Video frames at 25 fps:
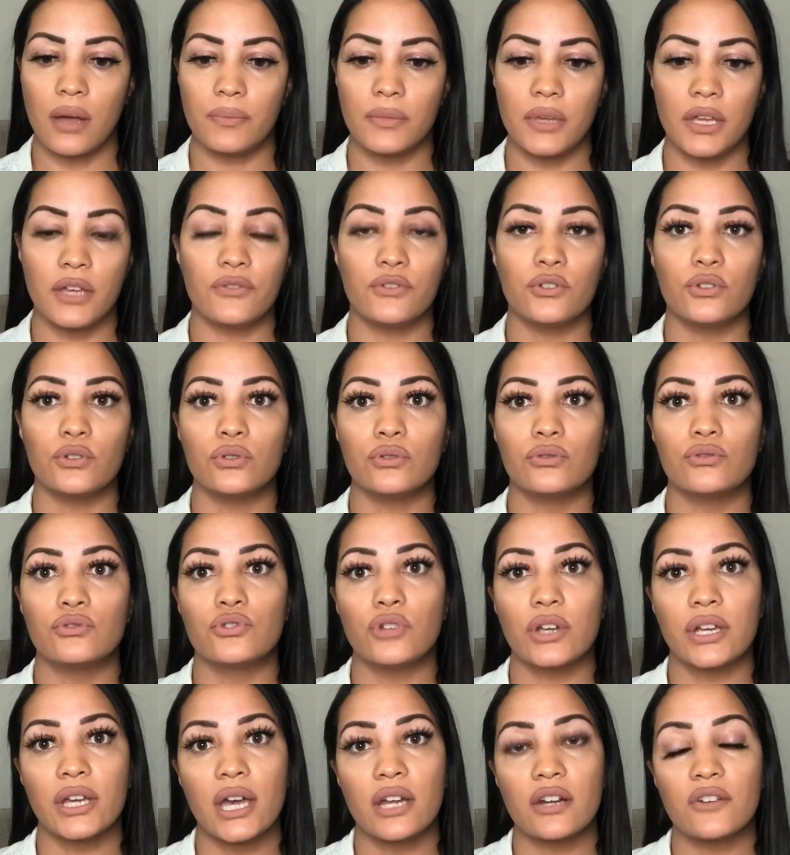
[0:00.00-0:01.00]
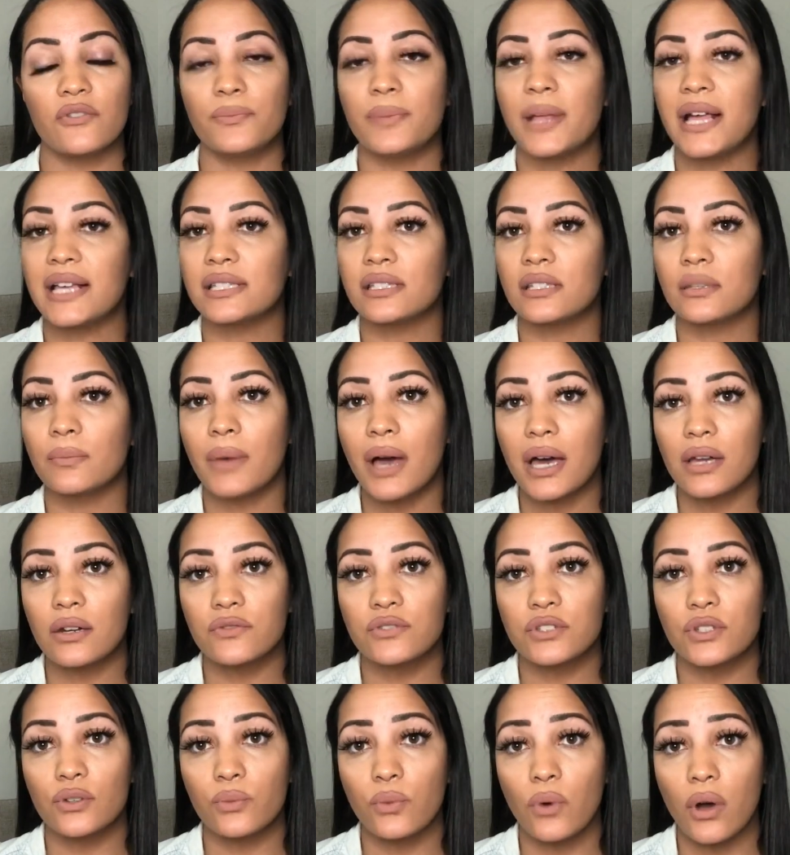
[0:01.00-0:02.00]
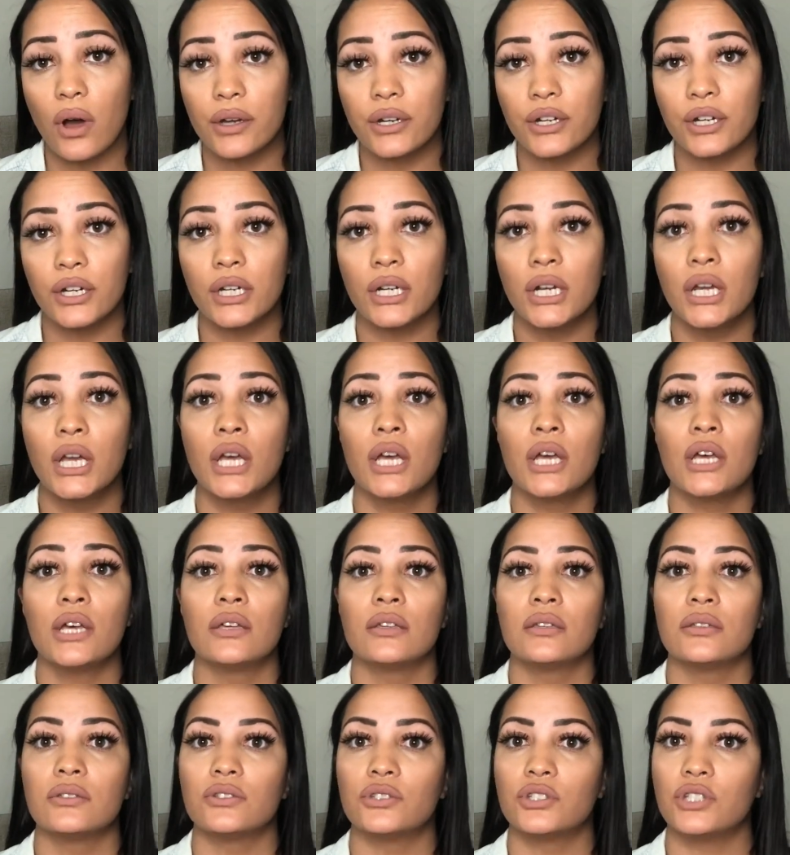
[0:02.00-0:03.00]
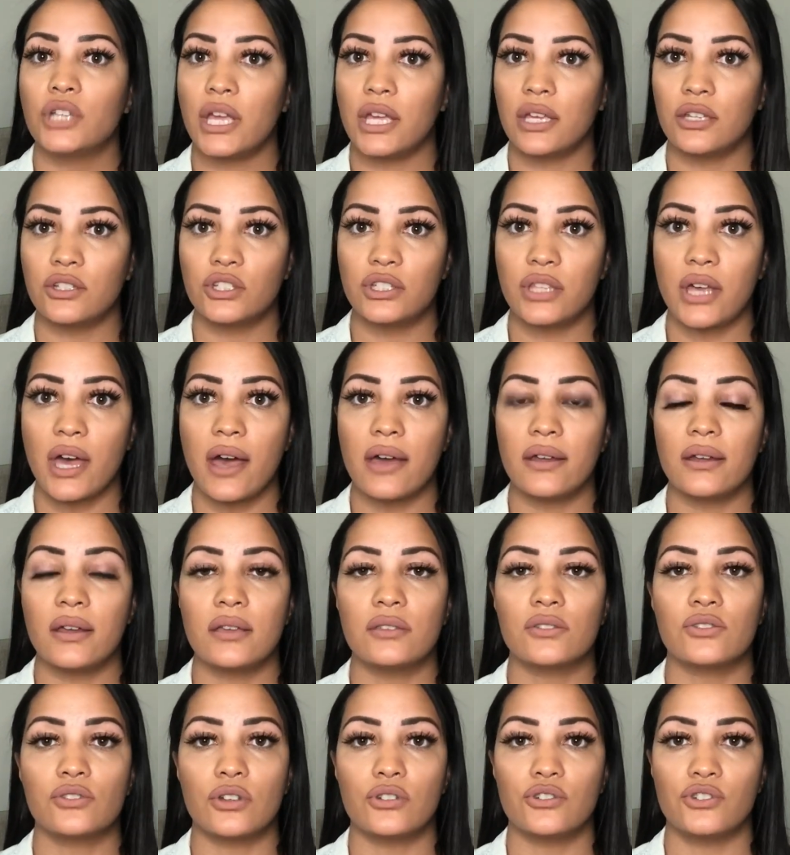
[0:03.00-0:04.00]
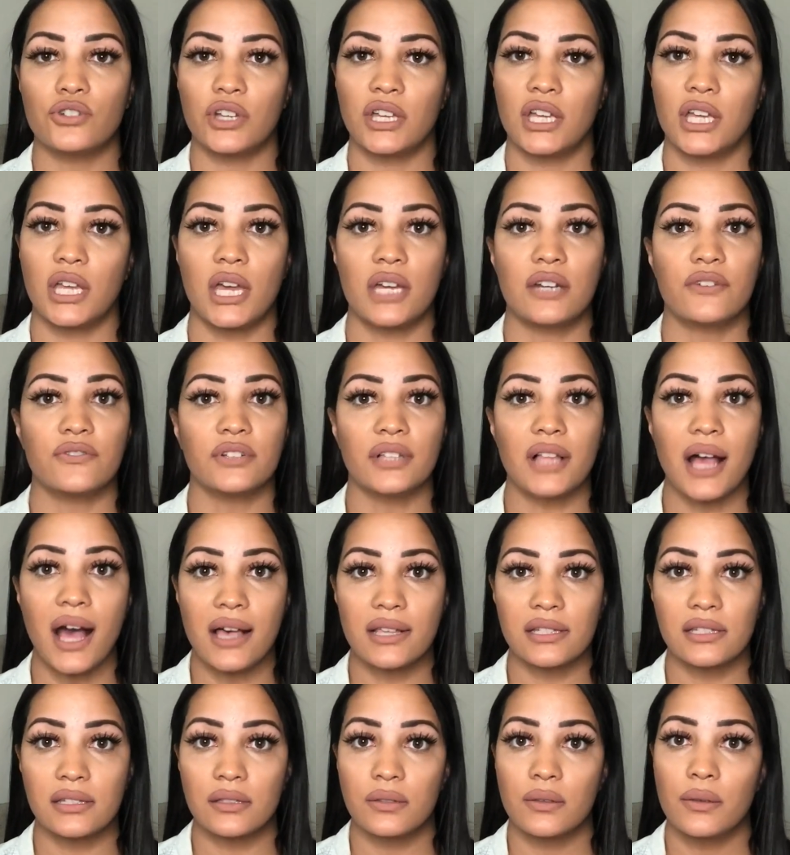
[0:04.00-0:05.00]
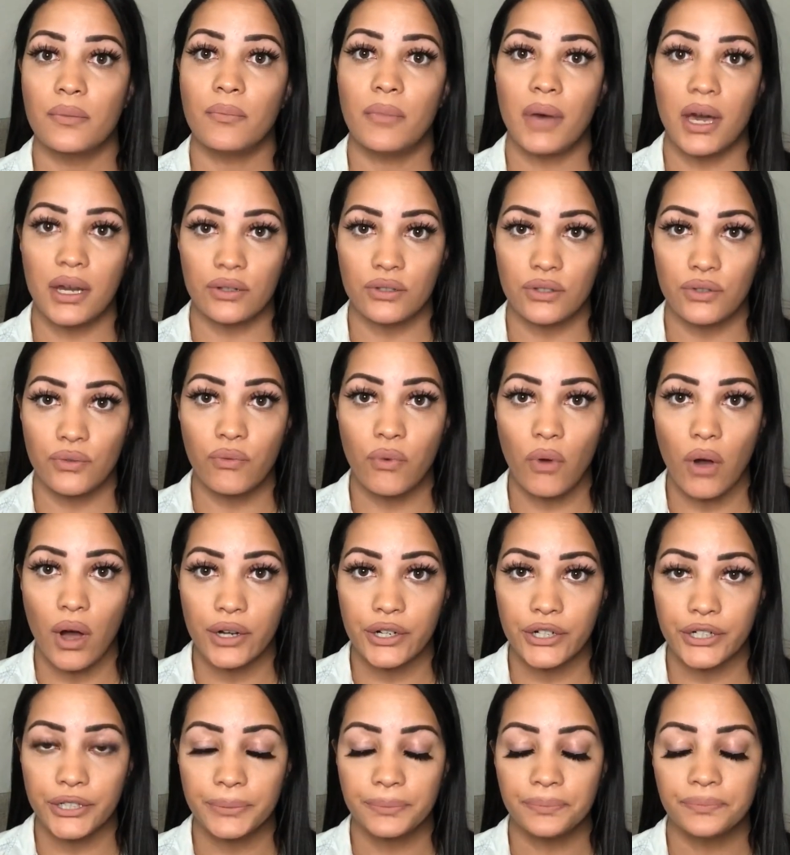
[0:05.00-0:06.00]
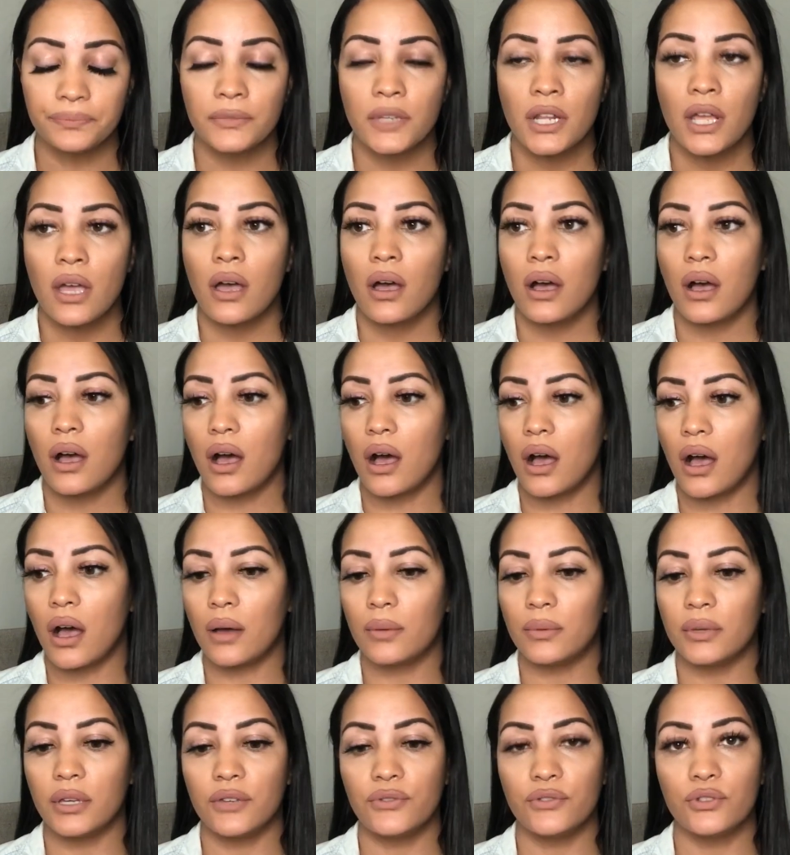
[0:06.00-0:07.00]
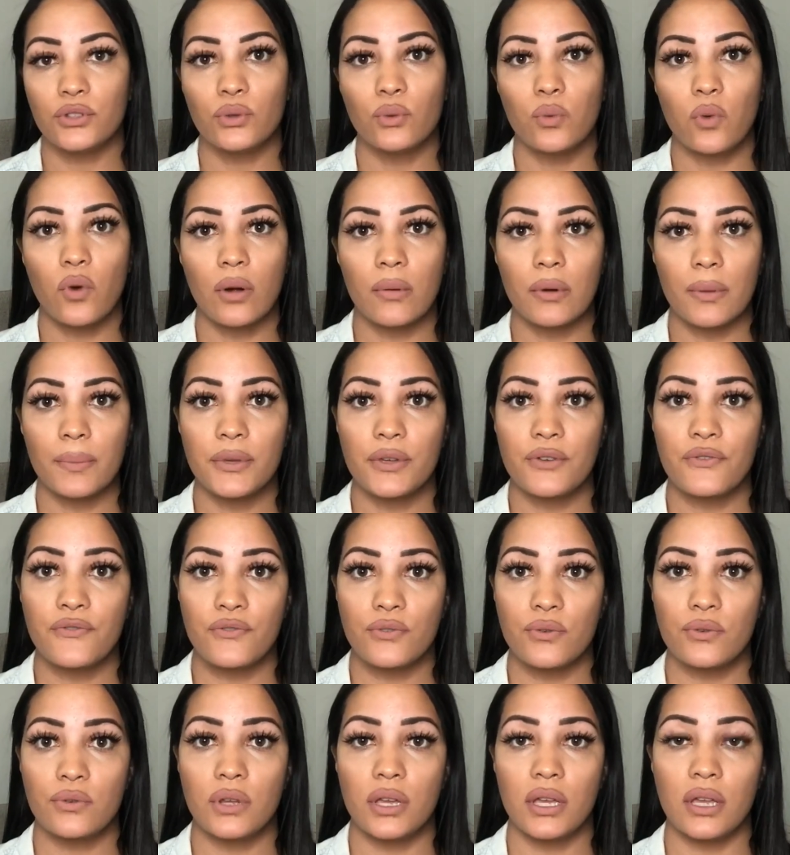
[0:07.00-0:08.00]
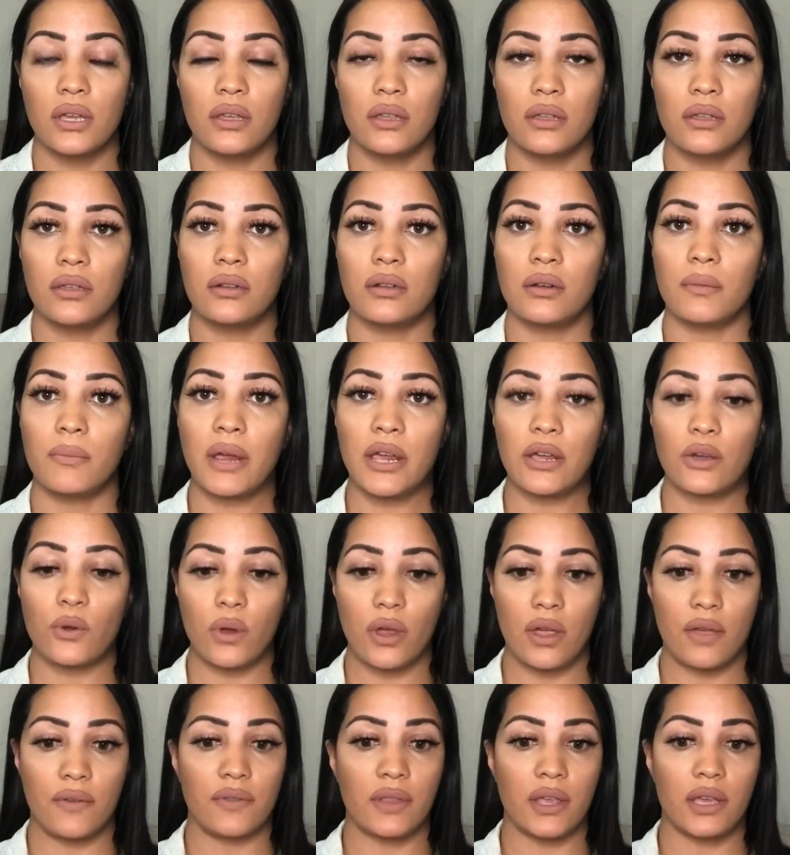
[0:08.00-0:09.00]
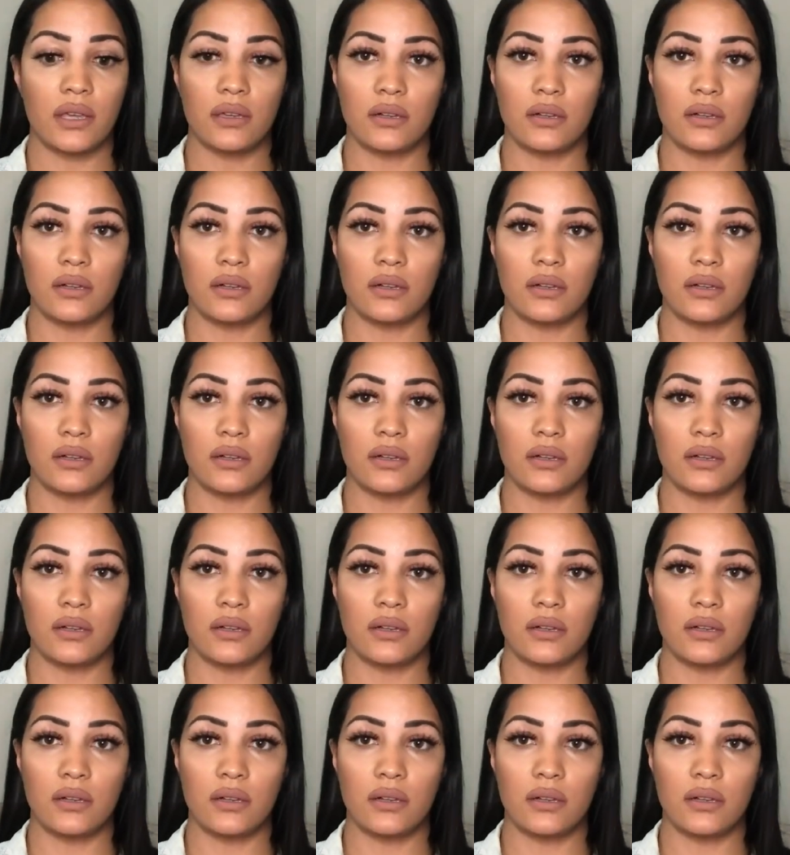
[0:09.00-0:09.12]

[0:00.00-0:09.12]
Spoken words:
if you drink out of plastic bottles of water, change that and start drinking out of glass bottles of water. If you warm up your food in a microwave,